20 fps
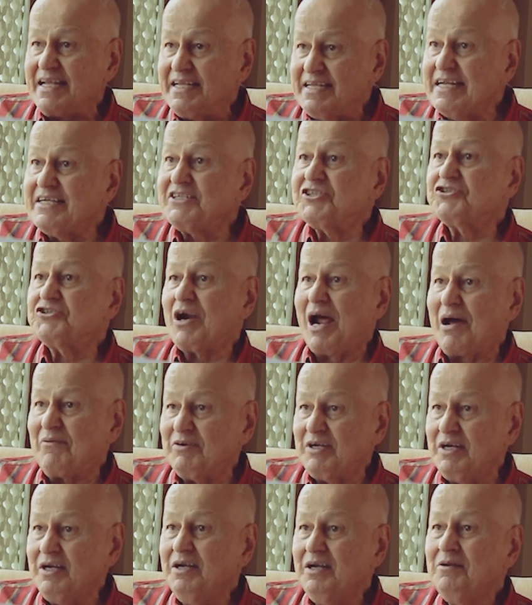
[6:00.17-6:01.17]
did
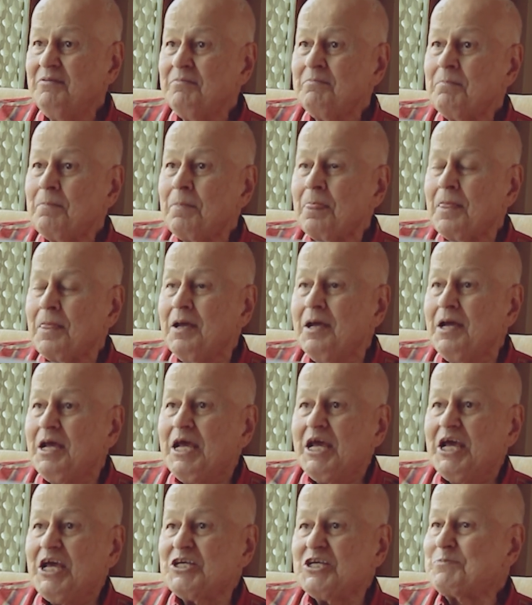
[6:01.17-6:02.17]
travel,
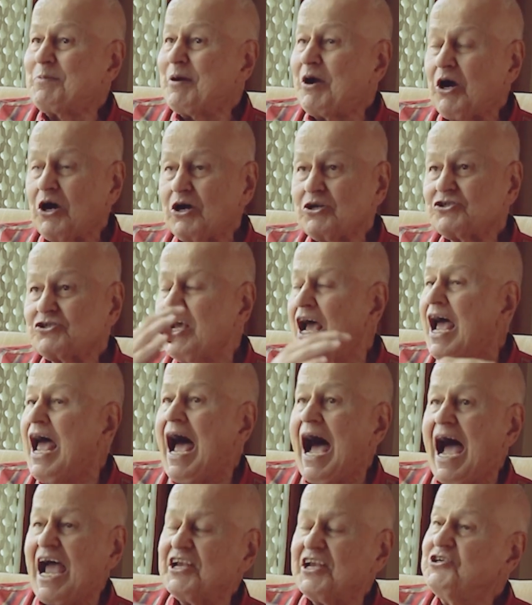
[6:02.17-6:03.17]
is because
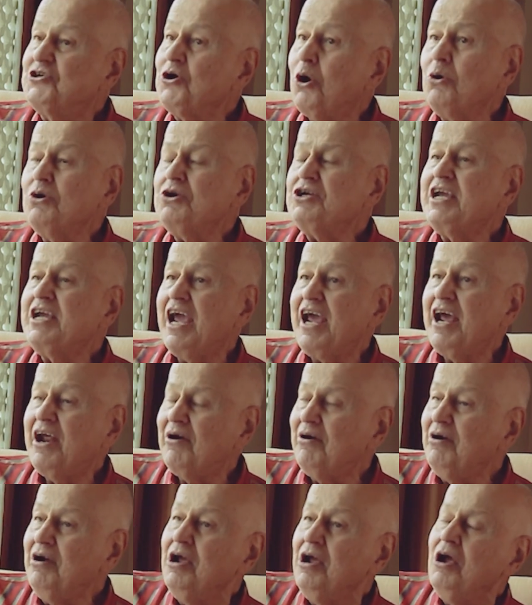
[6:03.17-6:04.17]
I don't
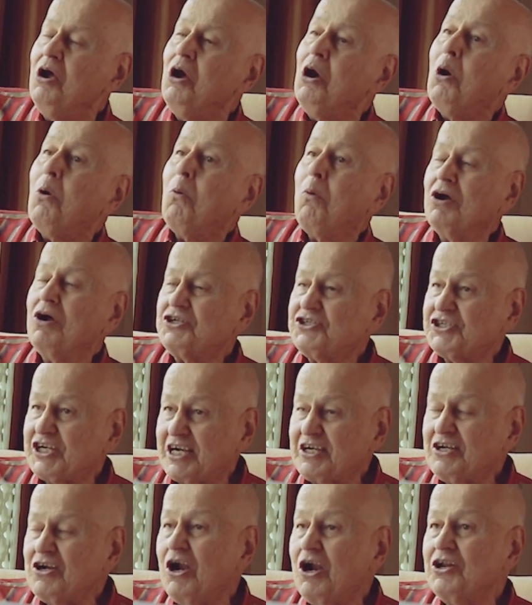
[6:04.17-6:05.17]
care what
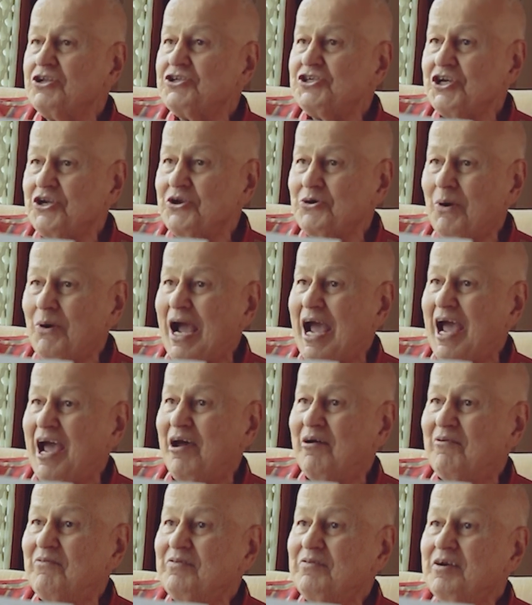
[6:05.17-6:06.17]
technology you
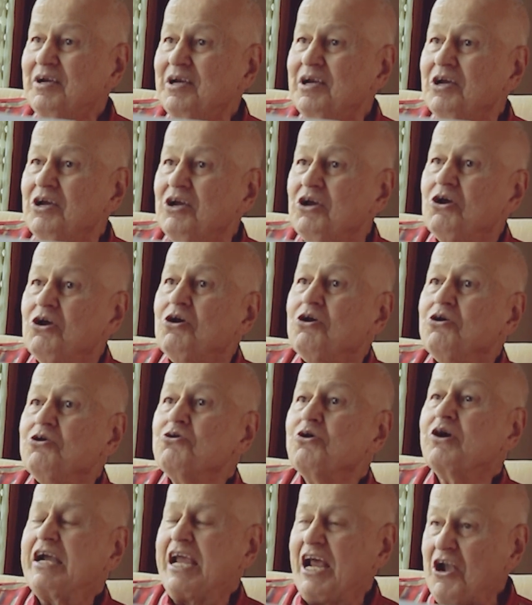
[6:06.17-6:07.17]
have.
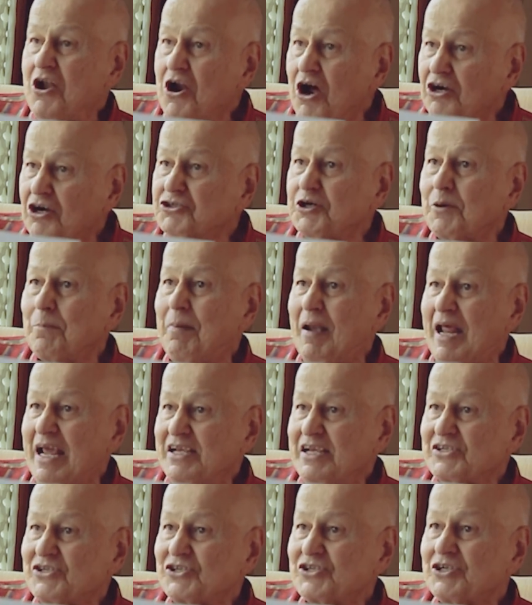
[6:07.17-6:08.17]
You cannot
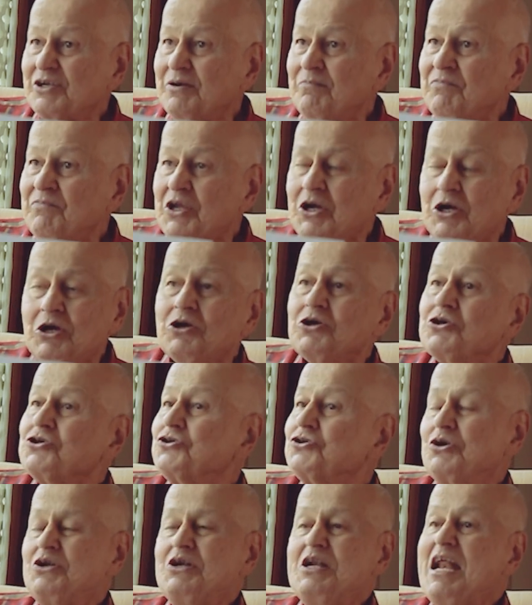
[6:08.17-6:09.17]
replace,
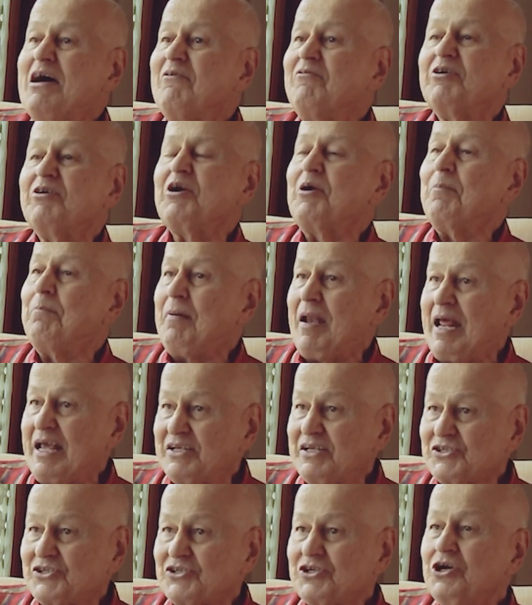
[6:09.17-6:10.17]
should never
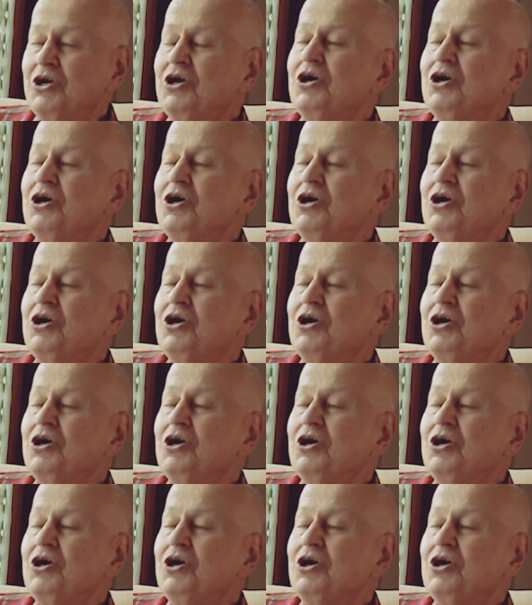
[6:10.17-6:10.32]
replace,